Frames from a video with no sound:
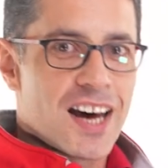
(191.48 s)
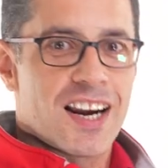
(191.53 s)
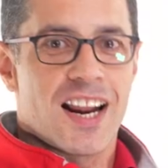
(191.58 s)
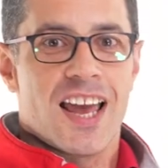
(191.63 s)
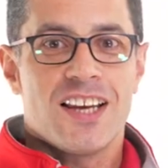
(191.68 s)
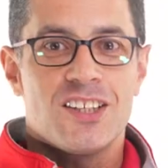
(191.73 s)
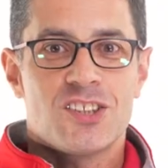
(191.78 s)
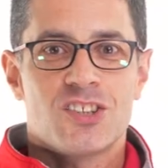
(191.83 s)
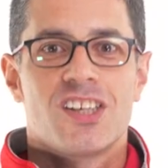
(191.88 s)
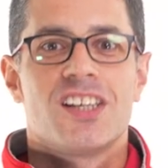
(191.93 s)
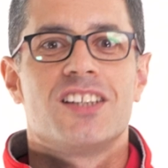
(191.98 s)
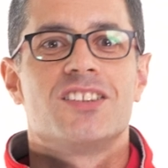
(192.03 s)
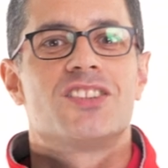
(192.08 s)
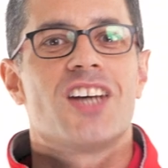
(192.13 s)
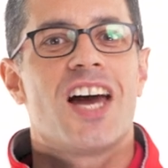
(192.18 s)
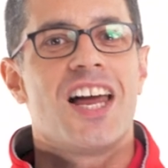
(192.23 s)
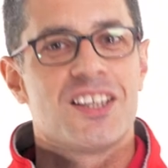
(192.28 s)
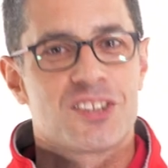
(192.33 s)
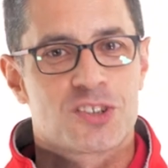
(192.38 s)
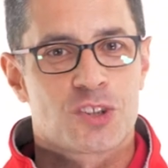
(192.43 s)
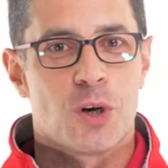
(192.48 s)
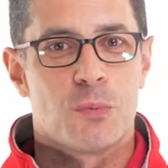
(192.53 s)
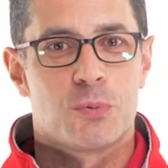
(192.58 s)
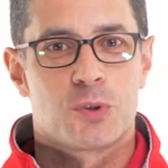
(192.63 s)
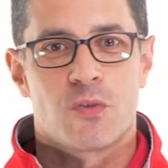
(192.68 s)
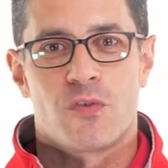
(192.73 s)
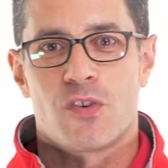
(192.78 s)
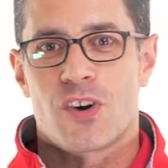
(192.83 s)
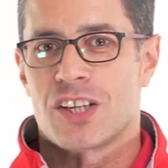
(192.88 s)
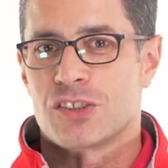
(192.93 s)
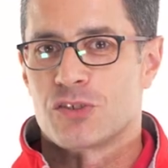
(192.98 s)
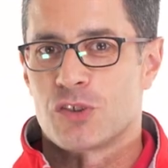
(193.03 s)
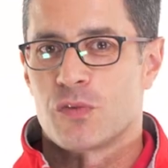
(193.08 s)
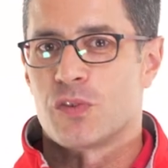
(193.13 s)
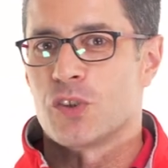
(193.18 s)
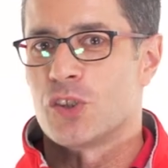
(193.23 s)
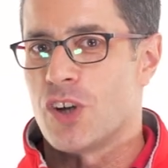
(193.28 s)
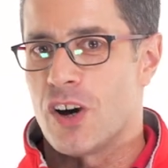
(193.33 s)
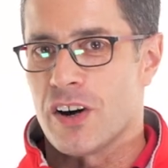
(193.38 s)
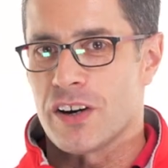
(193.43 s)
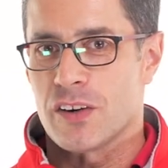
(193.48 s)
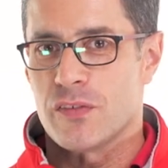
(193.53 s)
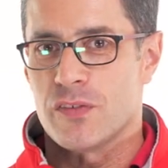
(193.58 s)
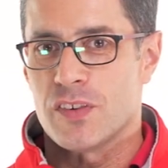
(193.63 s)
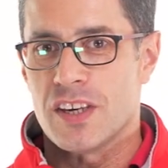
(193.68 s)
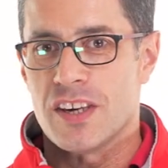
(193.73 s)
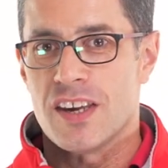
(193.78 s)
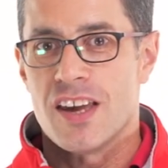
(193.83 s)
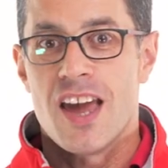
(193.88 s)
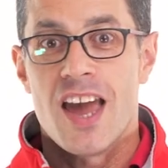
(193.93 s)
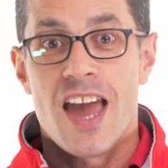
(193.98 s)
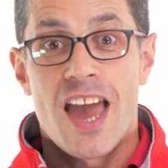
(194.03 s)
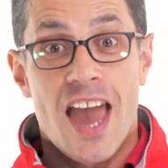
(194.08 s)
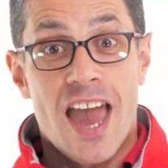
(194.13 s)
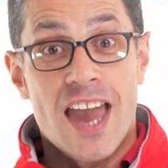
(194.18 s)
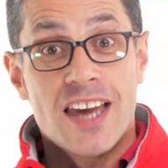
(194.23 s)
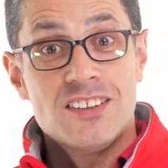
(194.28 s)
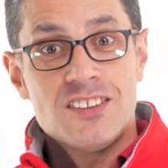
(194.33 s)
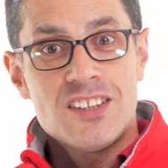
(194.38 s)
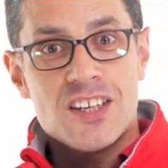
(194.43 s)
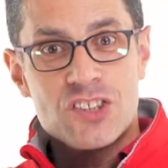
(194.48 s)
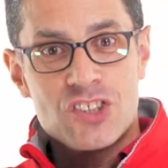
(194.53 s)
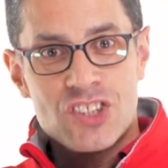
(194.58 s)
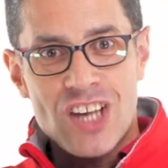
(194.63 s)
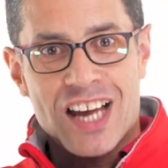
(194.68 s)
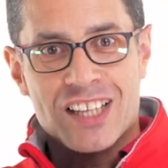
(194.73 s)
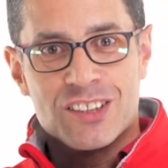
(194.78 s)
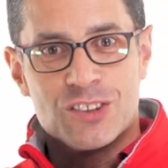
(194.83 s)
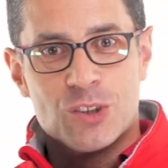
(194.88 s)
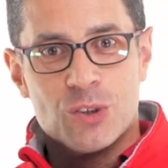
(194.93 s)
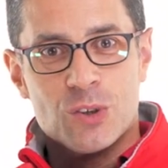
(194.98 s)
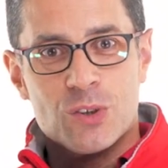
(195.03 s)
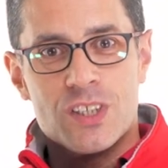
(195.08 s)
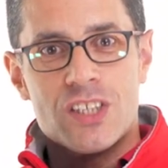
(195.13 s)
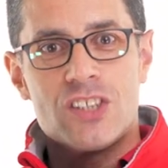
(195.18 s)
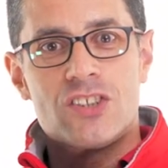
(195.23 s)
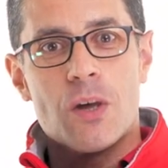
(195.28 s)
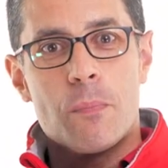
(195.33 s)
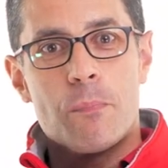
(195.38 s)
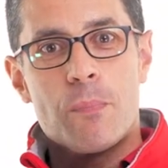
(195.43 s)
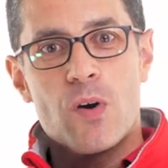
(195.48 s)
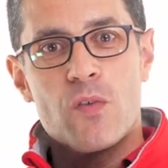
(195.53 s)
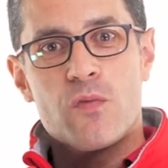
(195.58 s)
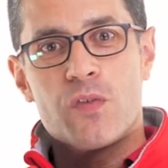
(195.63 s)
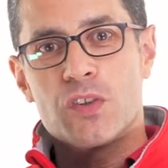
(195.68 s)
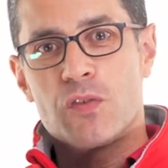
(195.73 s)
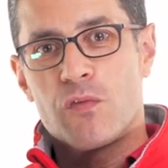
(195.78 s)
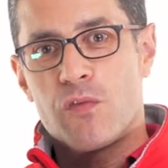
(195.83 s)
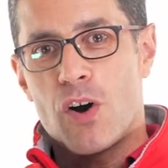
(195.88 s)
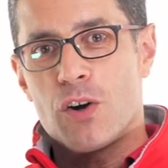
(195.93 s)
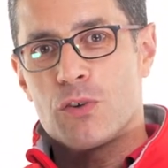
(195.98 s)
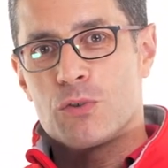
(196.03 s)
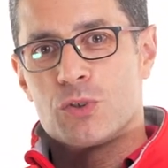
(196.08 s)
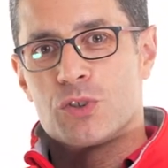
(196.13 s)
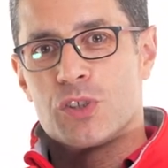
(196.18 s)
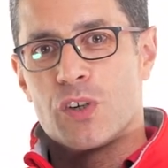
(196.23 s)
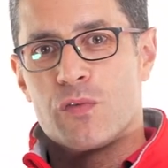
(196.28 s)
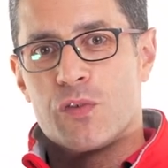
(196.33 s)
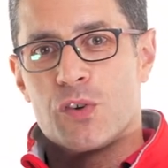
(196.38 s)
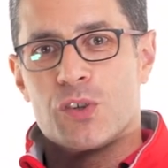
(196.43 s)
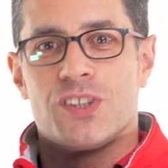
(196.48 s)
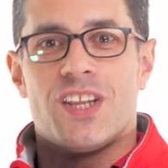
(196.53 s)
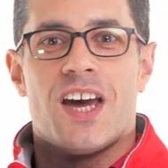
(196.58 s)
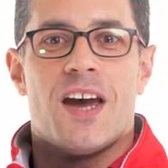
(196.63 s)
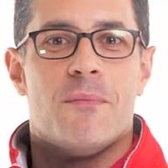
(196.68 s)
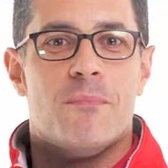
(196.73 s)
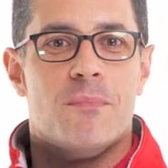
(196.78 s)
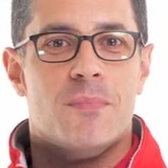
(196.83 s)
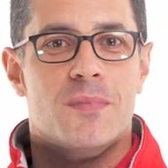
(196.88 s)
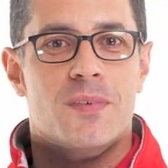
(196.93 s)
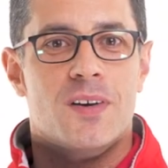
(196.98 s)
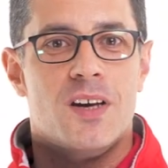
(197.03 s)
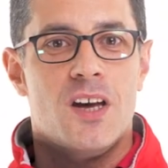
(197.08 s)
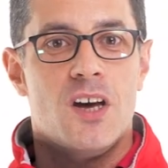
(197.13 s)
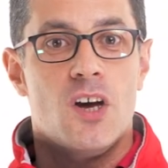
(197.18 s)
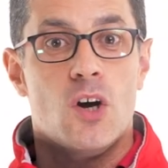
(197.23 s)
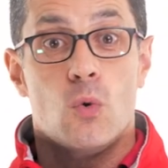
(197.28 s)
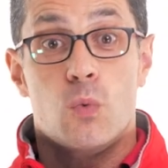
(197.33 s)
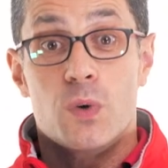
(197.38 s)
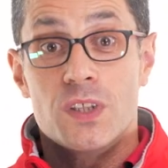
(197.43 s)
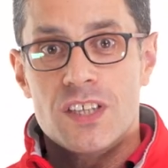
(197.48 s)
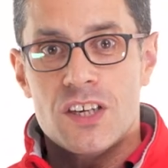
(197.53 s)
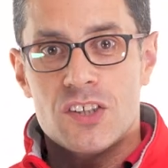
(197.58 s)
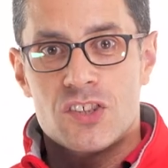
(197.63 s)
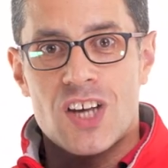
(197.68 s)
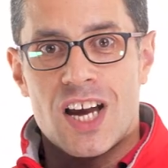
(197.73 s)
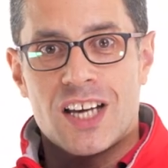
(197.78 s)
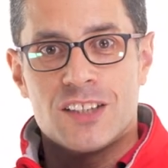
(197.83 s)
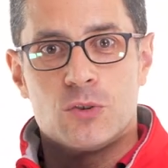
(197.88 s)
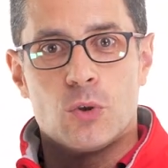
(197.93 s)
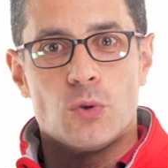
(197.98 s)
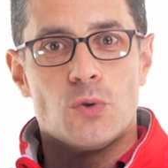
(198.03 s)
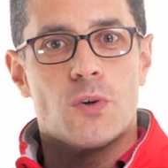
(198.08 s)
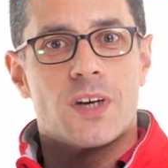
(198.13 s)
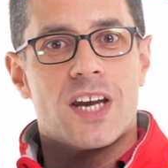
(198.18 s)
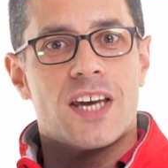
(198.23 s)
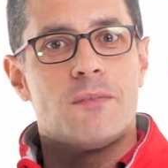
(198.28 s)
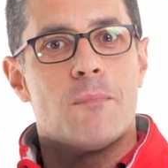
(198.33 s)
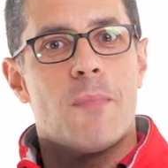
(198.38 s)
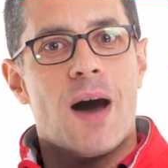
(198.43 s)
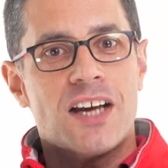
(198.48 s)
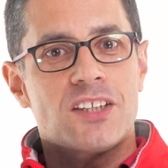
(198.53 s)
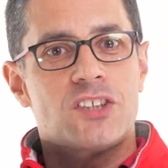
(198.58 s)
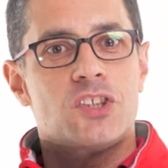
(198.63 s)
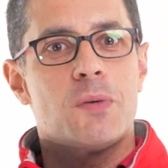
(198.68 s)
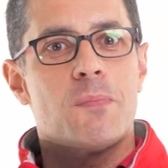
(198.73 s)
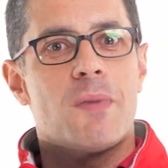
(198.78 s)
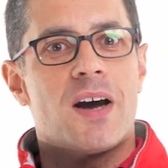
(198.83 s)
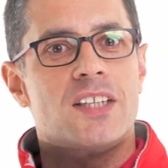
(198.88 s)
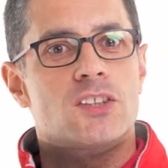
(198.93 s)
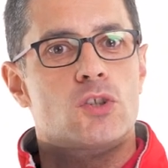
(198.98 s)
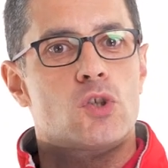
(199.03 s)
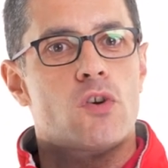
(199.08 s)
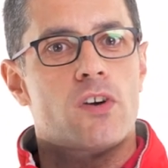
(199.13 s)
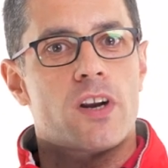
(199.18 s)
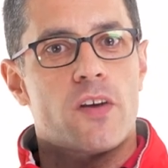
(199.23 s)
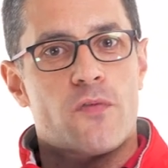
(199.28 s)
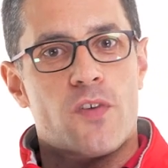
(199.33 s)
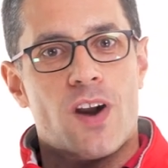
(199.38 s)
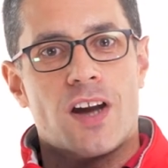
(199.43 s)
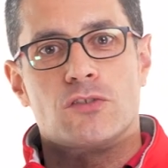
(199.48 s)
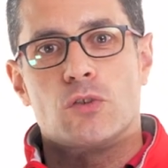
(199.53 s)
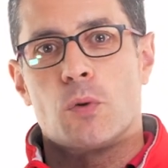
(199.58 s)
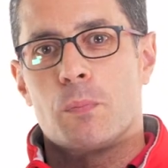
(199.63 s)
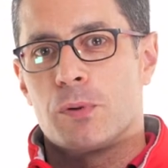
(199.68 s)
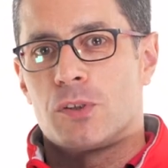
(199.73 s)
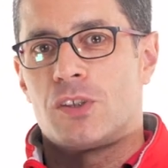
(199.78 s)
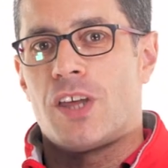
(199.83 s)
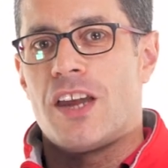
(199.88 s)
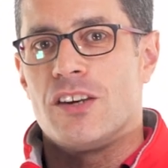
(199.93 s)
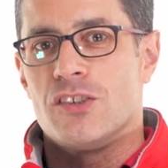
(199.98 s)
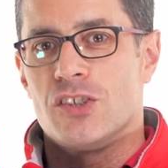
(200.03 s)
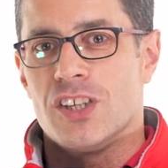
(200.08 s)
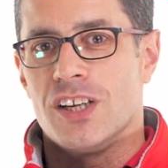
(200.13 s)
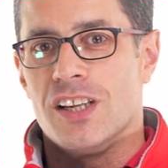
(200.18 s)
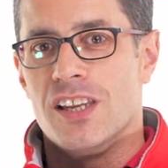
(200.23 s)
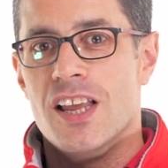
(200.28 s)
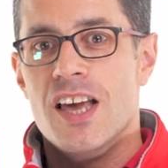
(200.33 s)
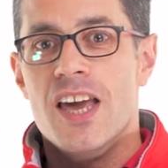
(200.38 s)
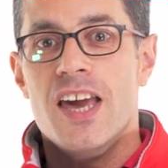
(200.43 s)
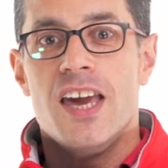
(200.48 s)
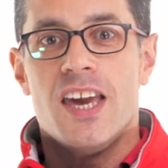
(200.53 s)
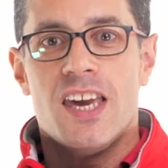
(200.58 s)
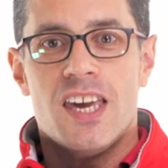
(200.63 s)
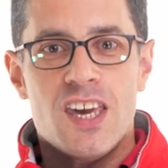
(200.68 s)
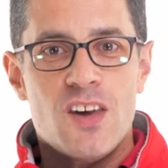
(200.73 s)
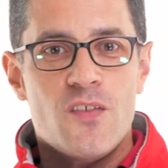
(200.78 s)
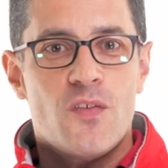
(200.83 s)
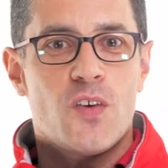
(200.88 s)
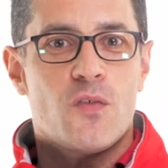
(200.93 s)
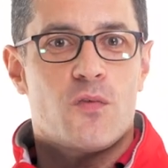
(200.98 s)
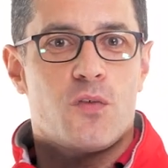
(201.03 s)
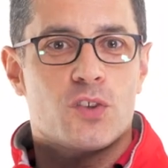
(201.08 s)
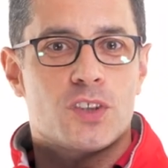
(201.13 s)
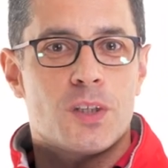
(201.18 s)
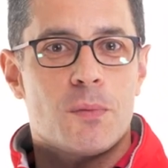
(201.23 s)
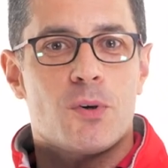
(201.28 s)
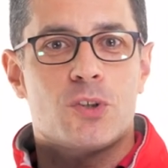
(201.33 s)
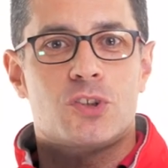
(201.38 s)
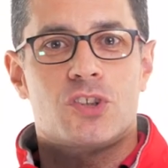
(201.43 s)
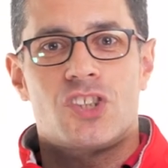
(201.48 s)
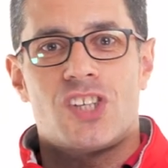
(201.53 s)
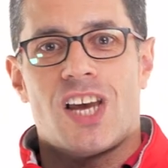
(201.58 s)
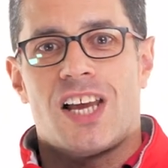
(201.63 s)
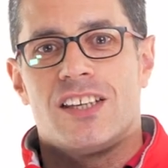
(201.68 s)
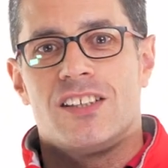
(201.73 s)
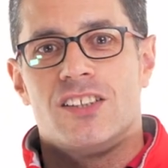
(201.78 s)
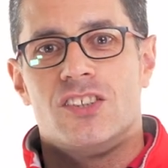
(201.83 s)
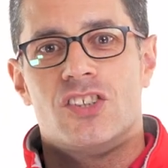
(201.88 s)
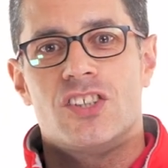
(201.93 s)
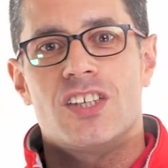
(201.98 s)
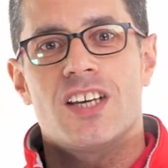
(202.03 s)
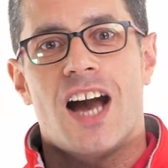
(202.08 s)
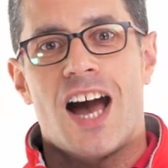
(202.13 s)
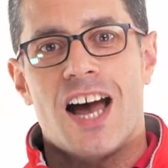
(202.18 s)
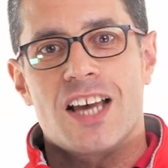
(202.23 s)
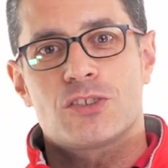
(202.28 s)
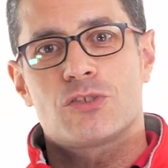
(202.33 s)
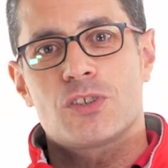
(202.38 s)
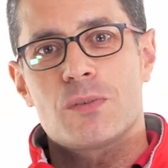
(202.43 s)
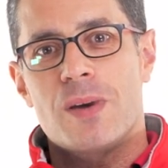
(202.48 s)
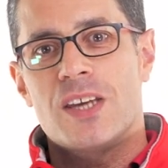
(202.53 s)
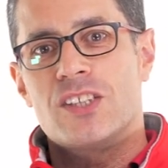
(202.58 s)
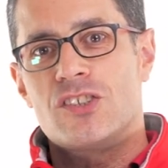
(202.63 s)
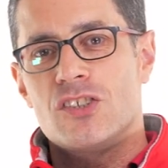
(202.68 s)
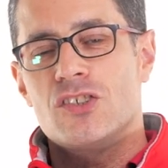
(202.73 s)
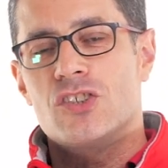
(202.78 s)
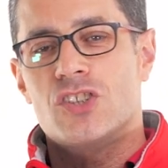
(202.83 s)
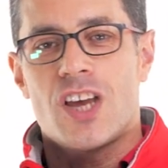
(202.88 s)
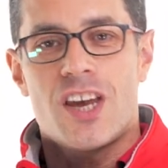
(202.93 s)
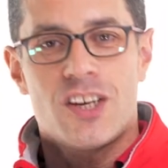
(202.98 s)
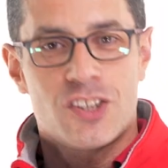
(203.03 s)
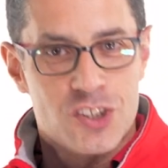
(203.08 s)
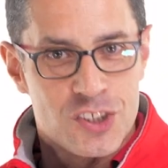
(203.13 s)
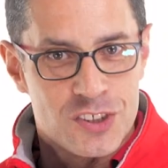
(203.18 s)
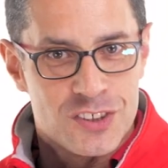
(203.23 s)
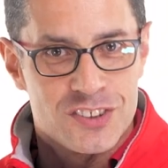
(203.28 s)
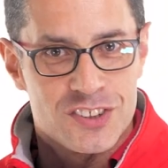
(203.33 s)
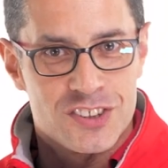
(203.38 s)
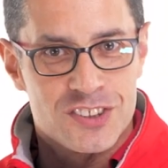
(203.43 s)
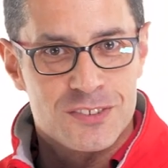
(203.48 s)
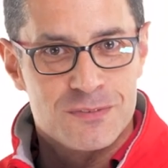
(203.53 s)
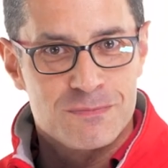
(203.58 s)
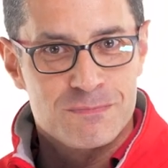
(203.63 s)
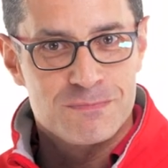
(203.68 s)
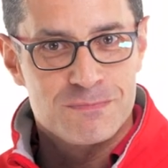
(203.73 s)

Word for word: are excellent telescopes for astrophotography, and the esatto is the perfect focuser for them with the Esatto you can maximize your refractor potential, even for the most challenging astroimaging sessions.